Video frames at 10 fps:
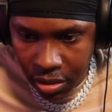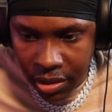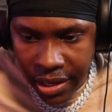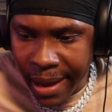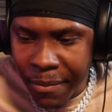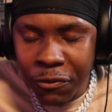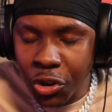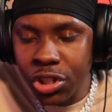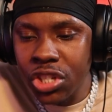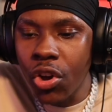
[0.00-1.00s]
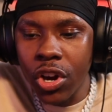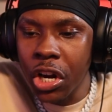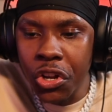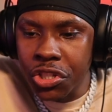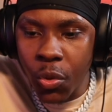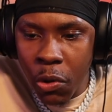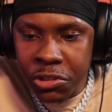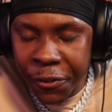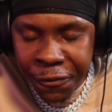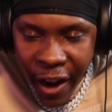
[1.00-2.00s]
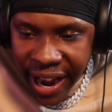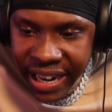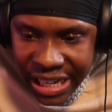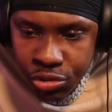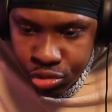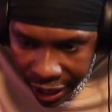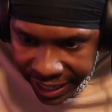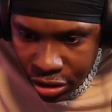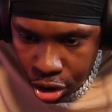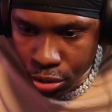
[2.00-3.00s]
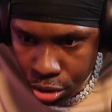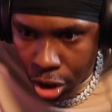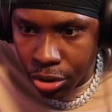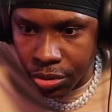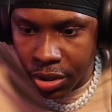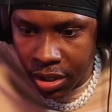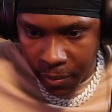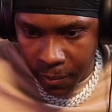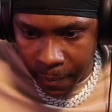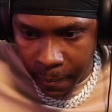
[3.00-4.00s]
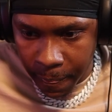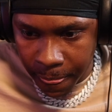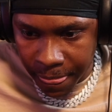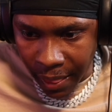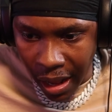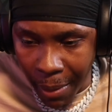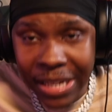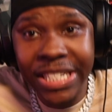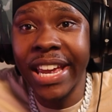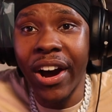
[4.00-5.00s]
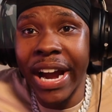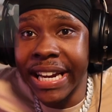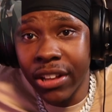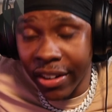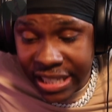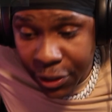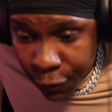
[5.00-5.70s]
Yeah, but JoJo's not going to lose the will to fight. Let's run it, JoJo. I'm actually... this is